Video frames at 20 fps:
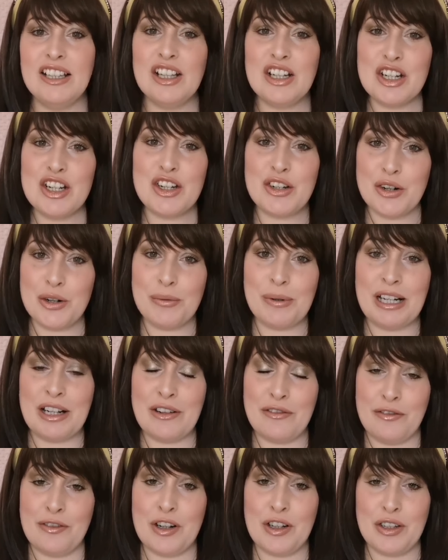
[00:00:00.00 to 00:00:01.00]
unsure when it
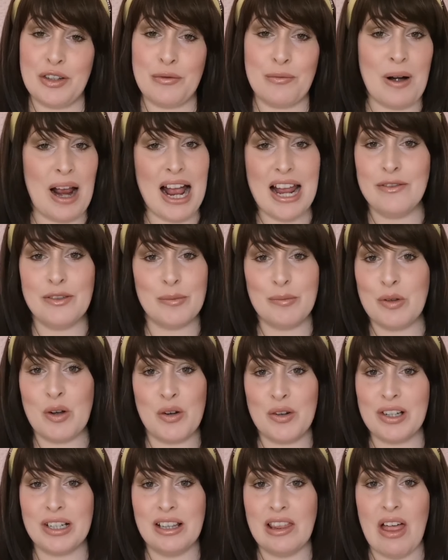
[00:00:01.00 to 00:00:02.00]
first arrived, I'm
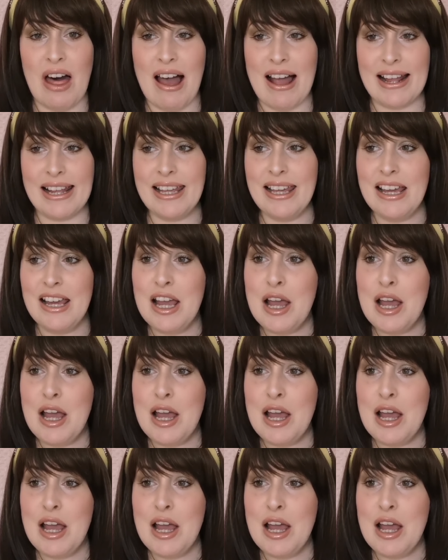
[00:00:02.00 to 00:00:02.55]
not gonna lie,